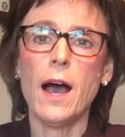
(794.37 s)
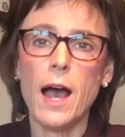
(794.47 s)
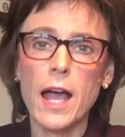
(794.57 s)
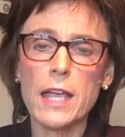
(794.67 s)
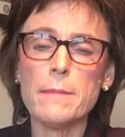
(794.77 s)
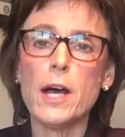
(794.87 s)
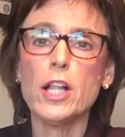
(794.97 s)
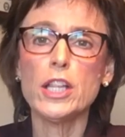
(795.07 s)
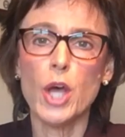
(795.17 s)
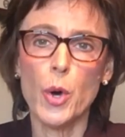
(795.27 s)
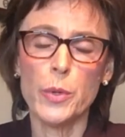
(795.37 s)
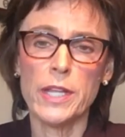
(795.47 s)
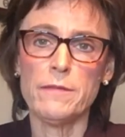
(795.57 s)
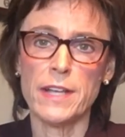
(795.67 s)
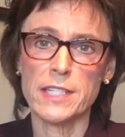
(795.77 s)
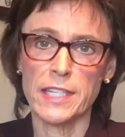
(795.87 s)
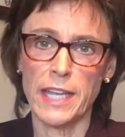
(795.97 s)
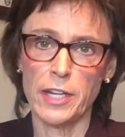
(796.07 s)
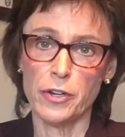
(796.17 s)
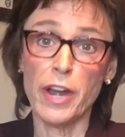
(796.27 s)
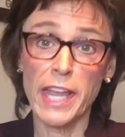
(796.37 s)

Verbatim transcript: I'm a lone investigator,